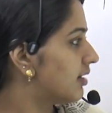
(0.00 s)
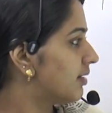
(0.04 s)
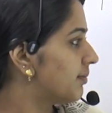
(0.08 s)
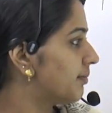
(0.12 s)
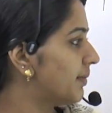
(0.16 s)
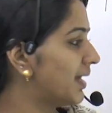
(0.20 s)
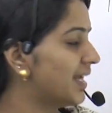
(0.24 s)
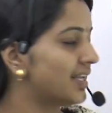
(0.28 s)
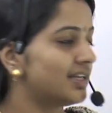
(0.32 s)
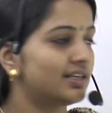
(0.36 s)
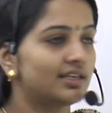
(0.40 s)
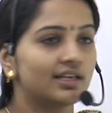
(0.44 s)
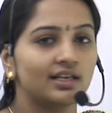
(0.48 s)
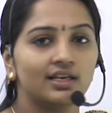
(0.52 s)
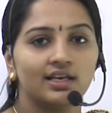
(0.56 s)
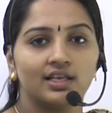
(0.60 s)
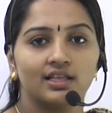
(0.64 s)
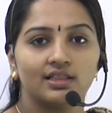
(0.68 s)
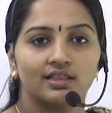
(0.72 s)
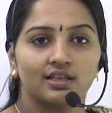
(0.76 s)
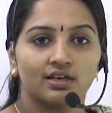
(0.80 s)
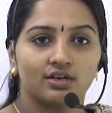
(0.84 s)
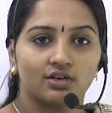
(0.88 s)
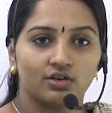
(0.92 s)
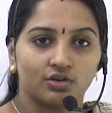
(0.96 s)

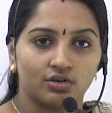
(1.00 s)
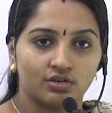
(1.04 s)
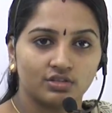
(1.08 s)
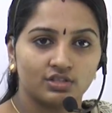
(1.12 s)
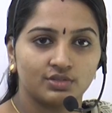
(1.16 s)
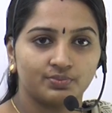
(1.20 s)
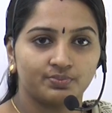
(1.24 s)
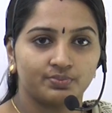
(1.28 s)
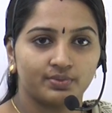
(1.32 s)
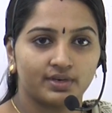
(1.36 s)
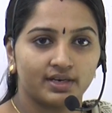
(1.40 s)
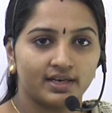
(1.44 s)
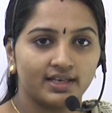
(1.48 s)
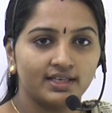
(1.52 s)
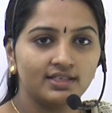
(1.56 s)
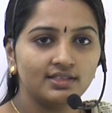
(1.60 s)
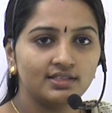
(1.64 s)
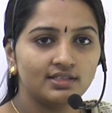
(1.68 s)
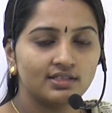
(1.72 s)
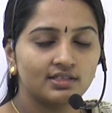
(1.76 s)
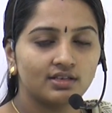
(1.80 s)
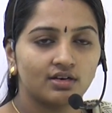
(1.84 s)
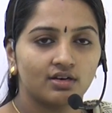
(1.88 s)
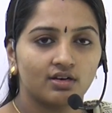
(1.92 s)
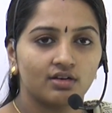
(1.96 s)
maintaining the cost
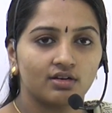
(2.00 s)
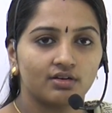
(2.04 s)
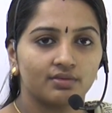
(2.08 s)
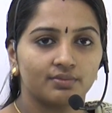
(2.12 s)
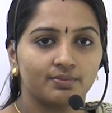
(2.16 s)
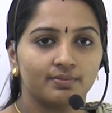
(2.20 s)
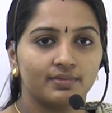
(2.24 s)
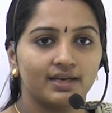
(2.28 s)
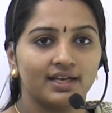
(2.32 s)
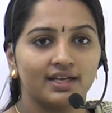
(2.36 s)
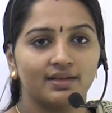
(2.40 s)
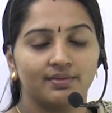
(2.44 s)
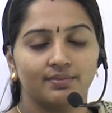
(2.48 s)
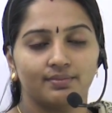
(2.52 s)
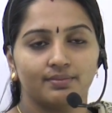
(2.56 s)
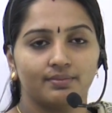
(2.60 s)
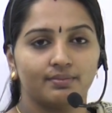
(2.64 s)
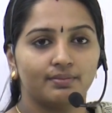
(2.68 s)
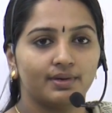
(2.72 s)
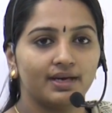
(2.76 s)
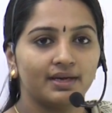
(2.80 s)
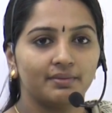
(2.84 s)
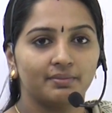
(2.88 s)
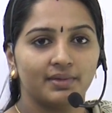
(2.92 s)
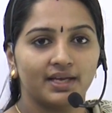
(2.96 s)
price, or
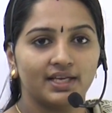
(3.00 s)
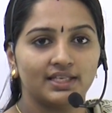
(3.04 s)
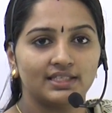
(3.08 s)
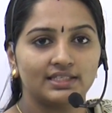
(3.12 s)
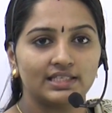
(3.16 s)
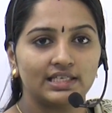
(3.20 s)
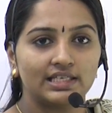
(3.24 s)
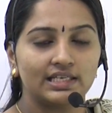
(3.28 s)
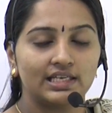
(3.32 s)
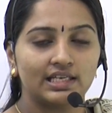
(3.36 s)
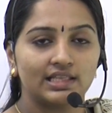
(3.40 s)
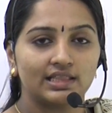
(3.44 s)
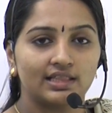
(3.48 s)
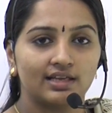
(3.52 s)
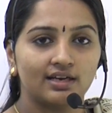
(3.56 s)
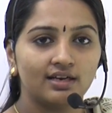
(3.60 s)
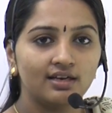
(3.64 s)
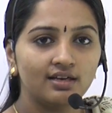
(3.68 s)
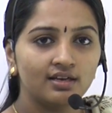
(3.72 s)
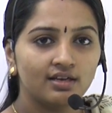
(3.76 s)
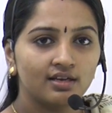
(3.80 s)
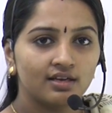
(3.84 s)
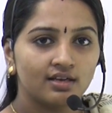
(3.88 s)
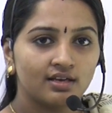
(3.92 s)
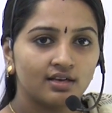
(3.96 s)
by maintaining the
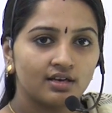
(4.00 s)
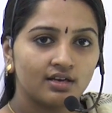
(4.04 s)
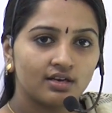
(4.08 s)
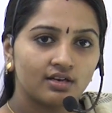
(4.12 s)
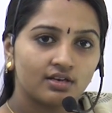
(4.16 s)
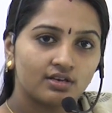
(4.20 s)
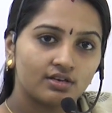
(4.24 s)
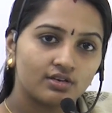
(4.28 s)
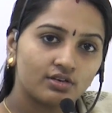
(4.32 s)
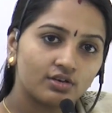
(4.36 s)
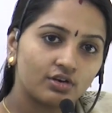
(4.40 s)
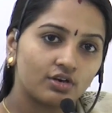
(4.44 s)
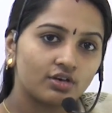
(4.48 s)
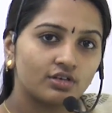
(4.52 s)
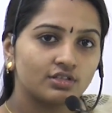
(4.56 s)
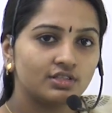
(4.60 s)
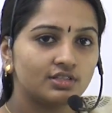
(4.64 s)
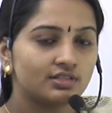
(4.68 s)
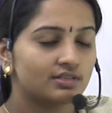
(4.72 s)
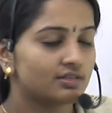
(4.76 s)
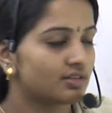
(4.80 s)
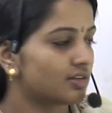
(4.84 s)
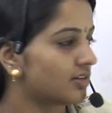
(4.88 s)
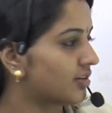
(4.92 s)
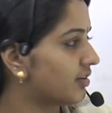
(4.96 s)

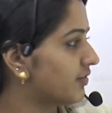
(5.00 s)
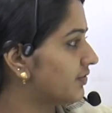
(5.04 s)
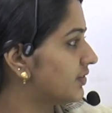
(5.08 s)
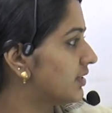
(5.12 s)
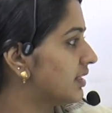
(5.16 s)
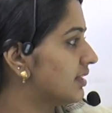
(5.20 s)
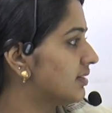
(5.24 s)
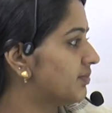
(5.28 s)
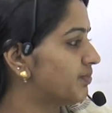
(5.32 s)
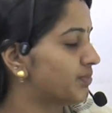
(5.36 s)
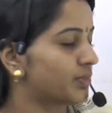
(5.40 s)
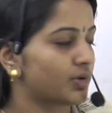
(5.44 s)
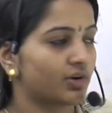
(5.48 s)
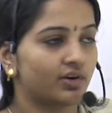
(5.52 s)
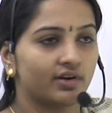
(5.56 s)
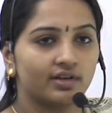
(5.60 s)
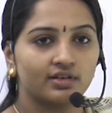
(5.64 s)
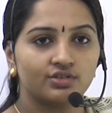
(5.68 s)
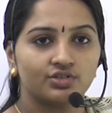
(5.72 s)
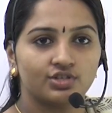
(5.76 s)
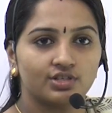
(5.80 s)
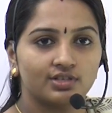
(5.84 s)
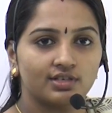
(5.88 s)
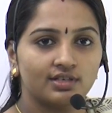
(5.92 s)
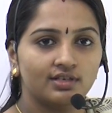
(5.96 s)
cost of the
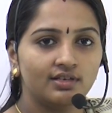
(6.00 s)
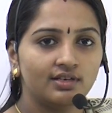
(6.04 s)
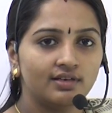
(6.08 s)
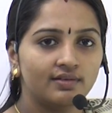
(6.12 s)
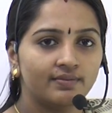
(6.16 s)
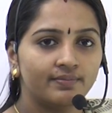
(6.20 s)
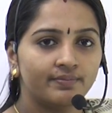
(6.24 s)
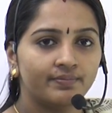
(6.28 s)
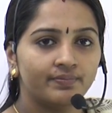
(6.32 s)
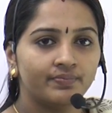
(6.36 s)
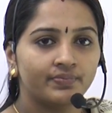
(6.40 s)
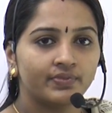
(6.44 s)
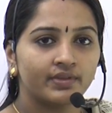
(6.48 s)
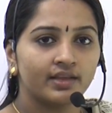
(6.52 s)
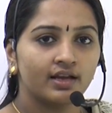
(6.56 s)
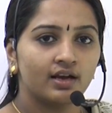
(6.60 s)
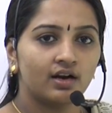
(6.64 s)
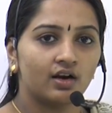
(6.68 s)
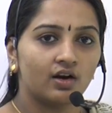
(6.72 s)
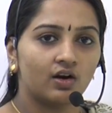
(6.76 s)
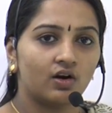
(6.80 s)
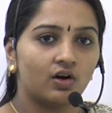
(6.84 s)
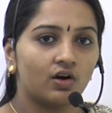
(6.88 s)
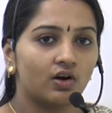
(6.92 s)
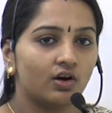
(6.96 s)
production,
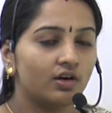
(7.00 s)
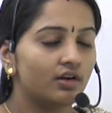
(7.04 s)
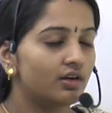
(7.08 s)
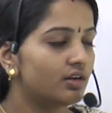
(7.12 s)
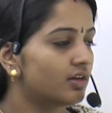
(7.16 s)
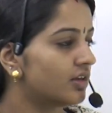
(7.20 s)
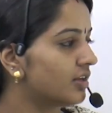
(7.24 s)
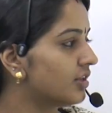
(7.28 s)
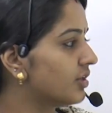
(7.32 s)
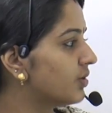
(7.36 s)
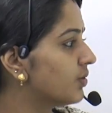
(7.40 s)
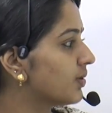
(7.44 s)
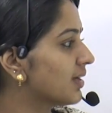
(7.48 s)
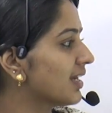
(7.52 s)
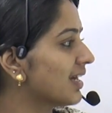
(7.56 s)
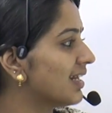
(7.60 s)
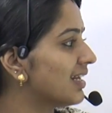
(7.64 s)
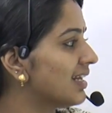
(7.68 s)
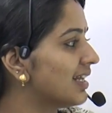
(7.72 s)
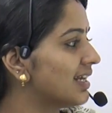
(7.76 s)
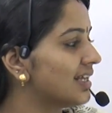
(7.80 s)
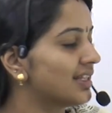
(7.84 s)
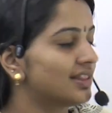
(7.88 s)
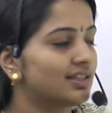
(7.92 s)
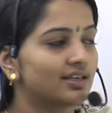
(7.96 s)
or you
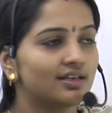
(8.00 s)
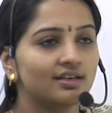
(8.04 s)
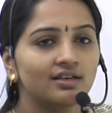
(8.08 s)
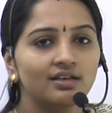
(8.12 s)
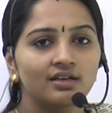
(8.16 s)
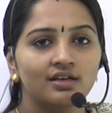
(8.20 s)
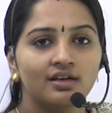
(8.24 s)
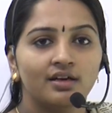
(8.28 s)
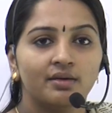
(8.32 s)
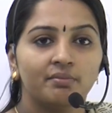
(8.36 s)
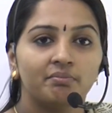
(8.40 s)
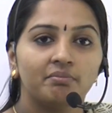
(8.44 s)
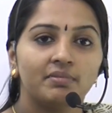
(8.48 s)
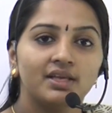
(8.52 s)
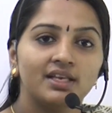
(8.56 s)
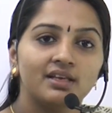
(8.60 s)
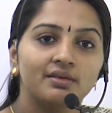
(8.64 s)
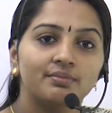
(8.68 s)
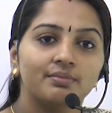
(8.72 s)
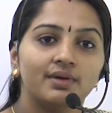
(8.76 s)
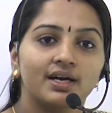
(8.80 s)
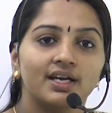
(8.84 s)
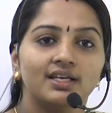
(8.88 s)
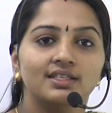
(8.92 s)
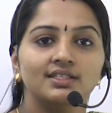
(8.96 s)
can either
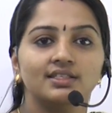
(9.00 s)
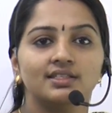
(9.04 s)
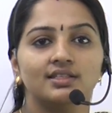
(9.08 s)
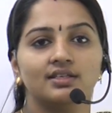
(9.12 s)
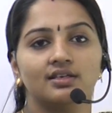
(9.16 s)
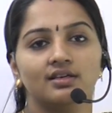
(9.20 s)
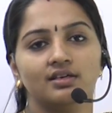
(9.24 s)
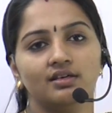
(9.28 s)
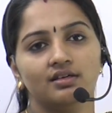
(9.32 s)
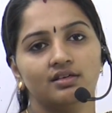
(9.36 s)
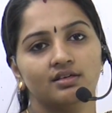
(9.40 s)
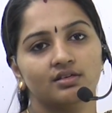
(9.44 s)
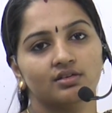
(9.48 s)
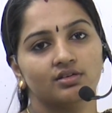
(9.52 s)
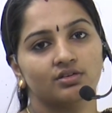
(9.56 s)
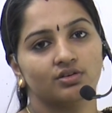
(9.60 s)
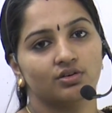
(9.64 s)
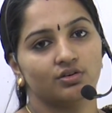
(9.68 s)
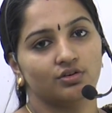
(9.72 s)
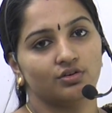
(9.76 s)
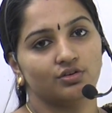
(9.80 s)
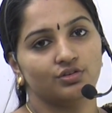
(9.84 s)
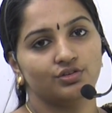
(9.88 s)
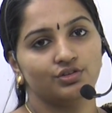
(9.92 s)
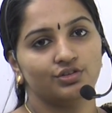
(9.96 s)
minimize the
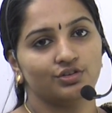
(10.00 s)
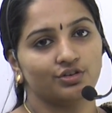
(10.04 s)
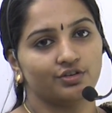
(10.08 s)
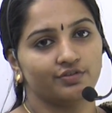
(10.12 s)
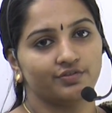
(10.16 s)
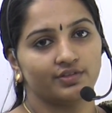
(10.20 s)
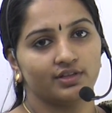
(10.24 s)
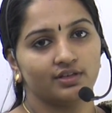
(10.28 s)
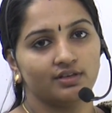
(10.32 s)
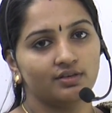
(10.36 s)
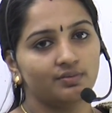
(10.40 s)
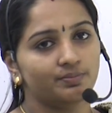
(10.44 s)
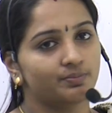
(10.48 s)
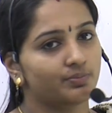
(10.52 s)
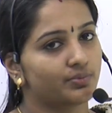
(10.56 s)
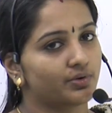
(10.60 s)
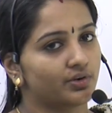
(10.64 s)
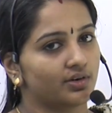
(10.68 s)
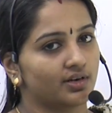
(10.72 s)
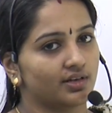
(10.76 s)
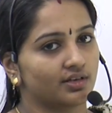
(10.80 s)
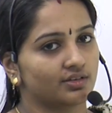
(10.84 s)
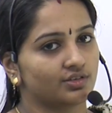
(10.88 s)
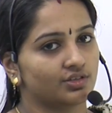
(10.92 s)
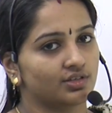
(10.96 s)
cost of the
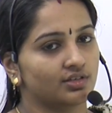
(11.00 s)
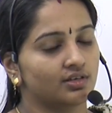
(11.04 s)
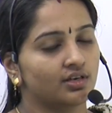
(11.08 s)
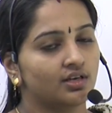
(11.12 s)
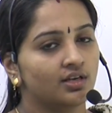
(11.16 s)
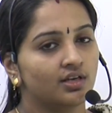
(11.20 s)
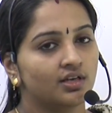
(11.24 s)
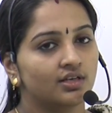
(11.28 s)
production.